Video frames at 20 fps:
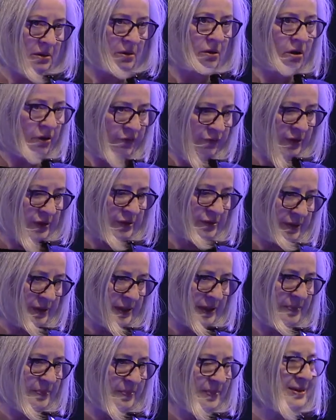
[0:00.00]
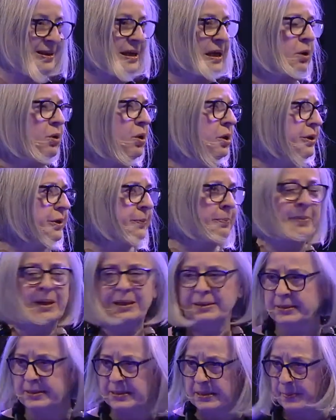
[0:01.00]
offered to them. And they called it
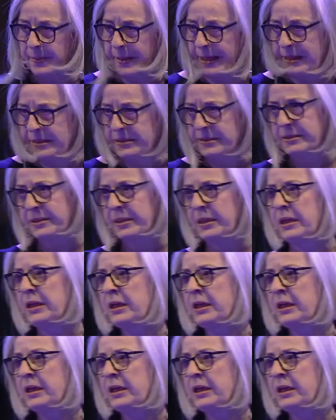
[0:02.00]
multi-space.